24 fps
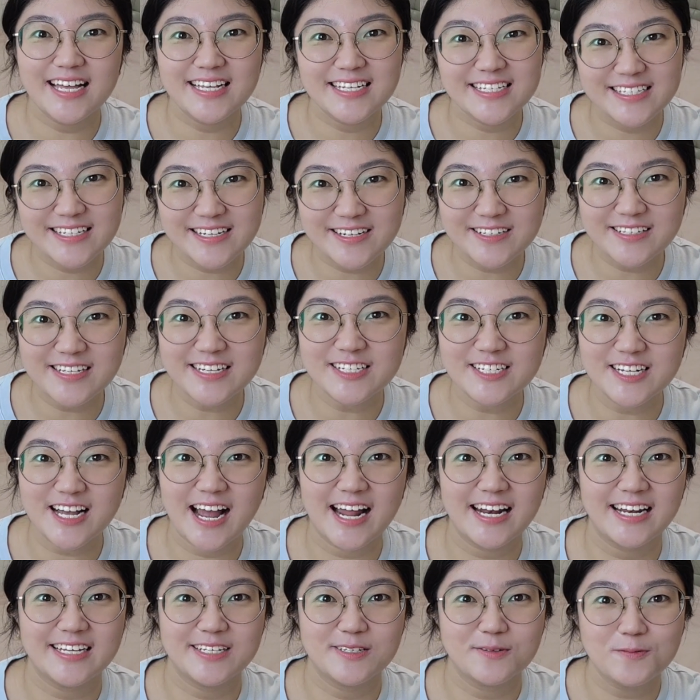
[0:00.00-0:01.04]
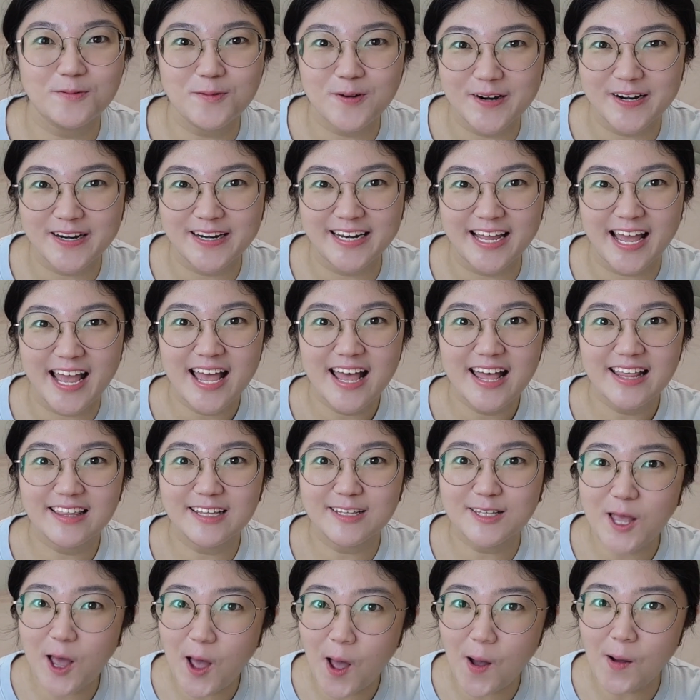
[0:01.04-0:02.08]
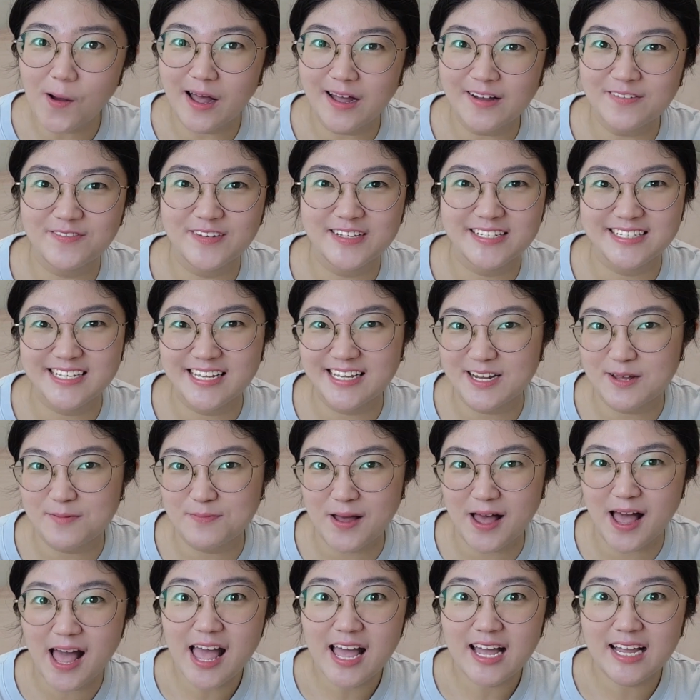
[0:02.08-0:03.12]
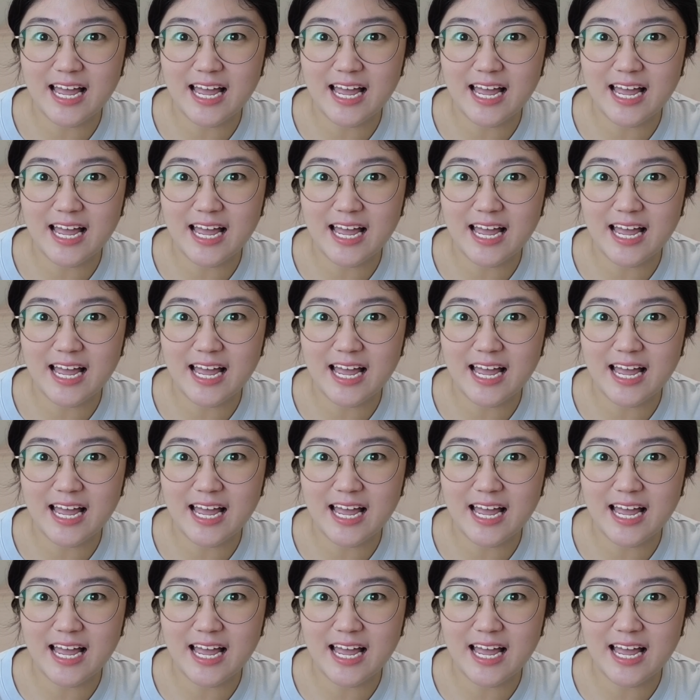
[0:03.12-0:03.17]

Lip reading: a certain Chinese word, the tone of a syllable